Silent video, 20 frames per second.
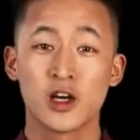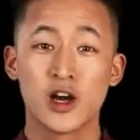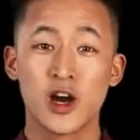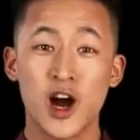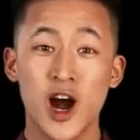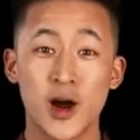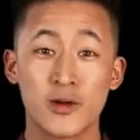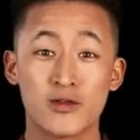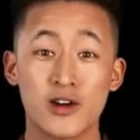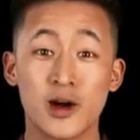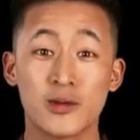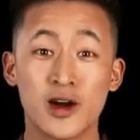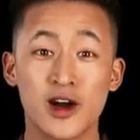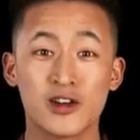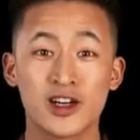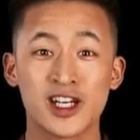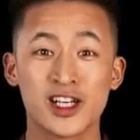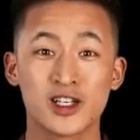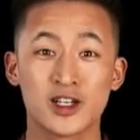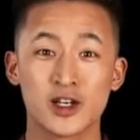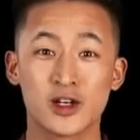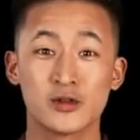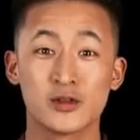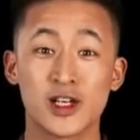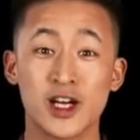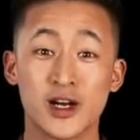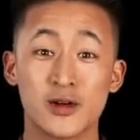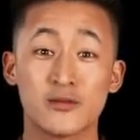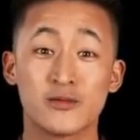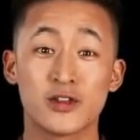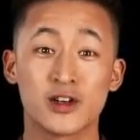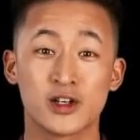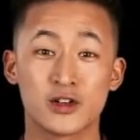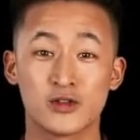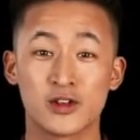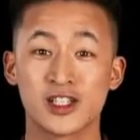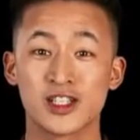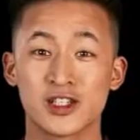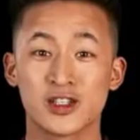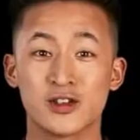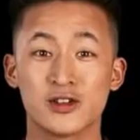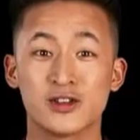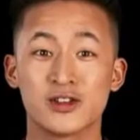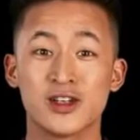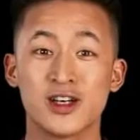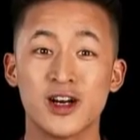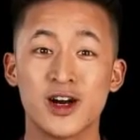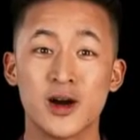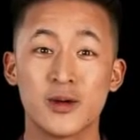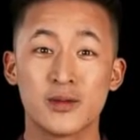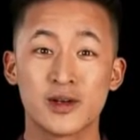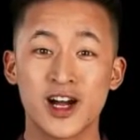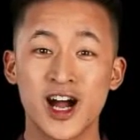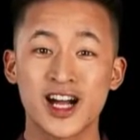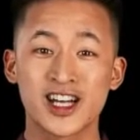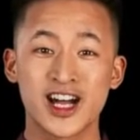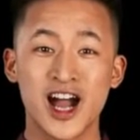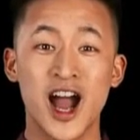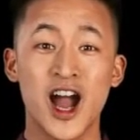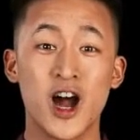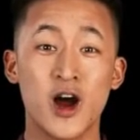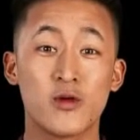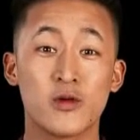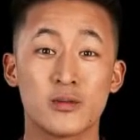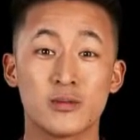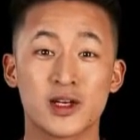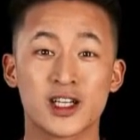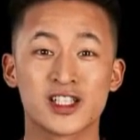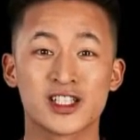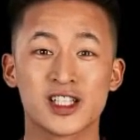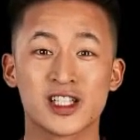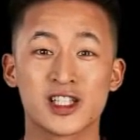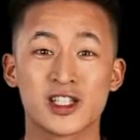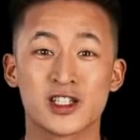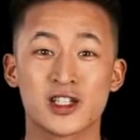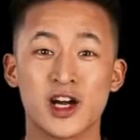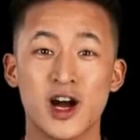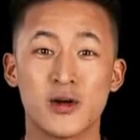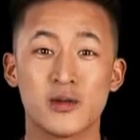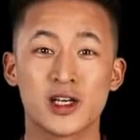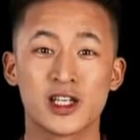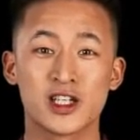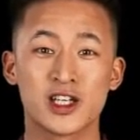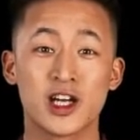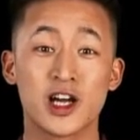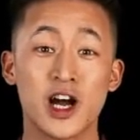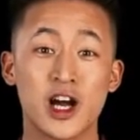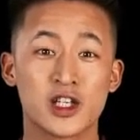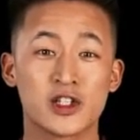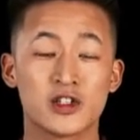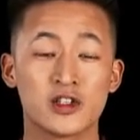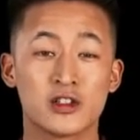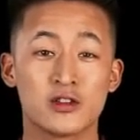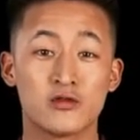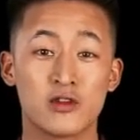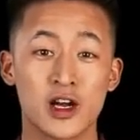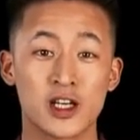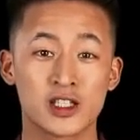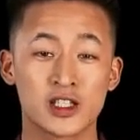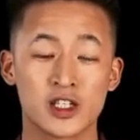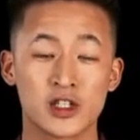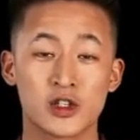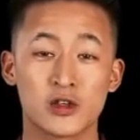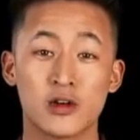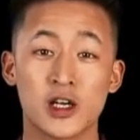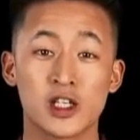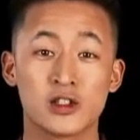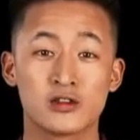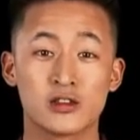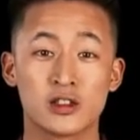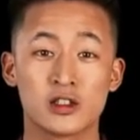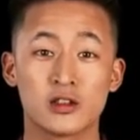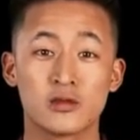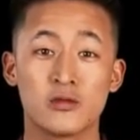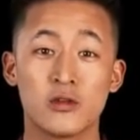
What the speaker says: I primarily include him for the critical, but that KO ability can come in clutch in the right situations.